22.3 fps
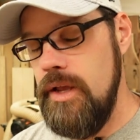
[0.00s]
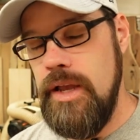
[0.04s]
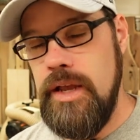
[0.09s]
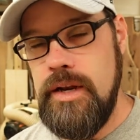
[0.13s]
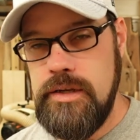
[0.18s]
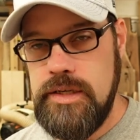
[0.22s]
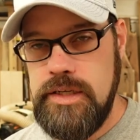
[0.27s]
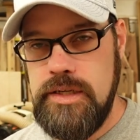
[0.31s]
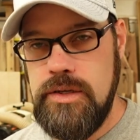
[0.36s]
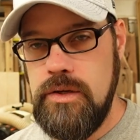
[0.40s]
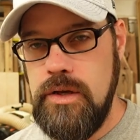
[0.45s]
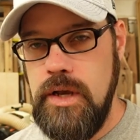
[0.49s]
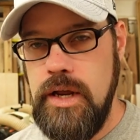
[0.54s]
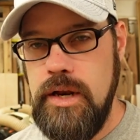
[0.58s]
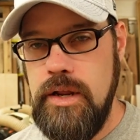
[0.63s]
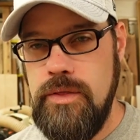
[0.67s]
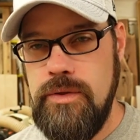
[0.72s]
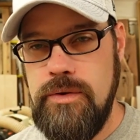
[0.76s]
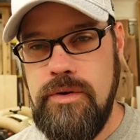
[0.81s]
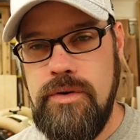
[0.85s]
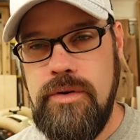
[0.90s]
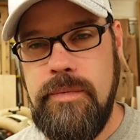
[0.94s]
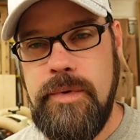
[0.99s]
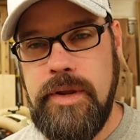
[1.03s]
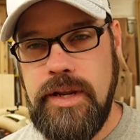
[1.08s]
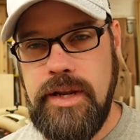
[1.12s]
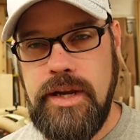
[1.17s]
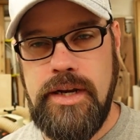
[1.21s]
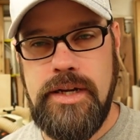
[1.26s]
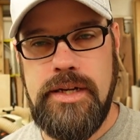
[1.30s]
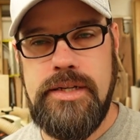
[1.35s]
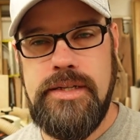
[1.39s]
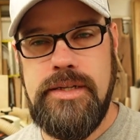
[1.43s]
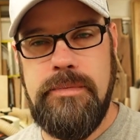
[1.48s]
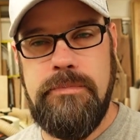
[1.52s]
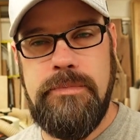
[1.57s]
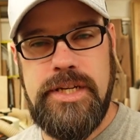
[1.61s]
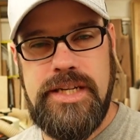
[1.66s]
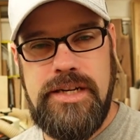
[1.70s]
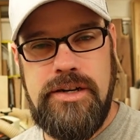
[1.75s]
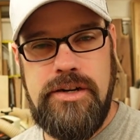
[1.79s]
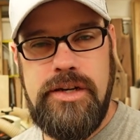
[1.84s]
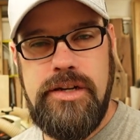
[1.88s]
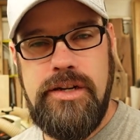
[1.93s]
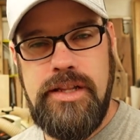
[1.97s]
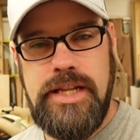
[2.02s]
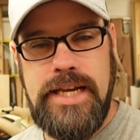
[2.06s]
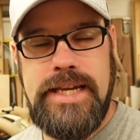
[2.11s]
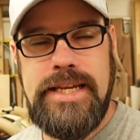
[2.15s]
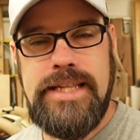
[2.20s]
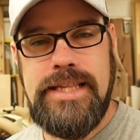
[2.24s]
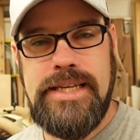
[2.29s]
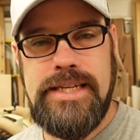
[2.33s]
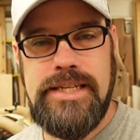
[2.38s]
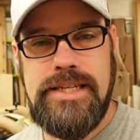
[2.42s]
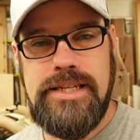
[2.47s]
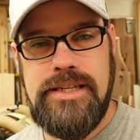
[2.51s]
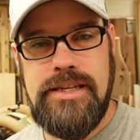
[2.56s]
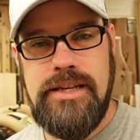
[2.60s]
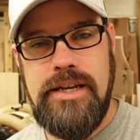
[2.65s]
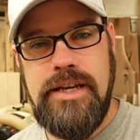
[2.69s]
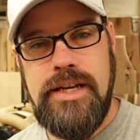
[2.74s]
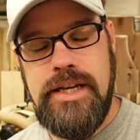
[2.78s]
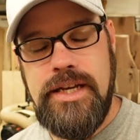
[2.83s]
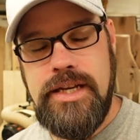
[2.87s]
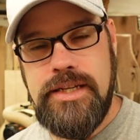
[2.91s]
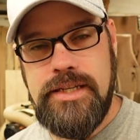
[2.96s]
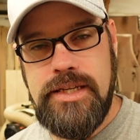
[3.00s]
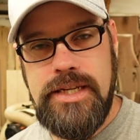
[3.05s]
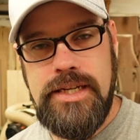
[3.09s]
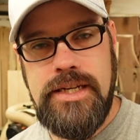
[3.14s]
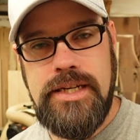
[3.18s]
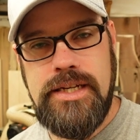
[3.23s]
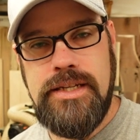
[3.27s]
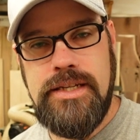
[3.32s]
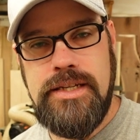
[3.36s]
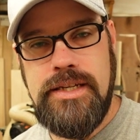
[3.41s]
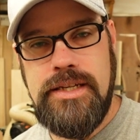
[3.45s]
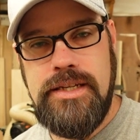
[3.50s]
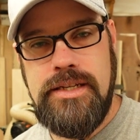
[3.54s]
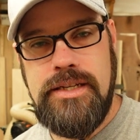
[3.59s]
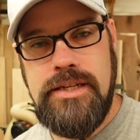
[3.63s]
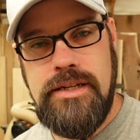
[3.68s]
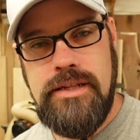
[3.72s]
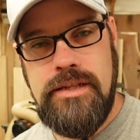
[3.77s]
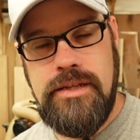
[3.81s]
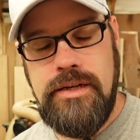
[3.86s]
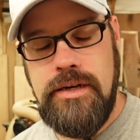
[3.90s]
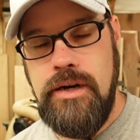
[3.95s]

and still cutting through because material like this is inconsistent.